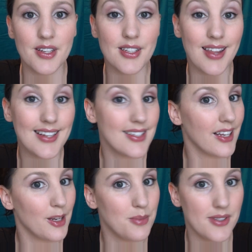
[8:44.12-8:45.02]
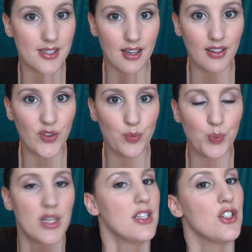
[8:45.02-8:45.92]
So that's the lips done,
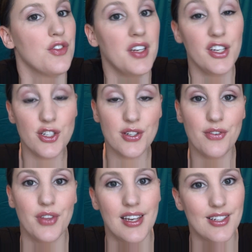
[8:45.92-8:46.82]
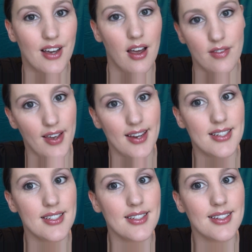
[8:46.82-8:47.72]
which finishes off the entire
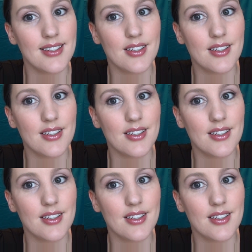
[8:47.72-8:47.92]
face.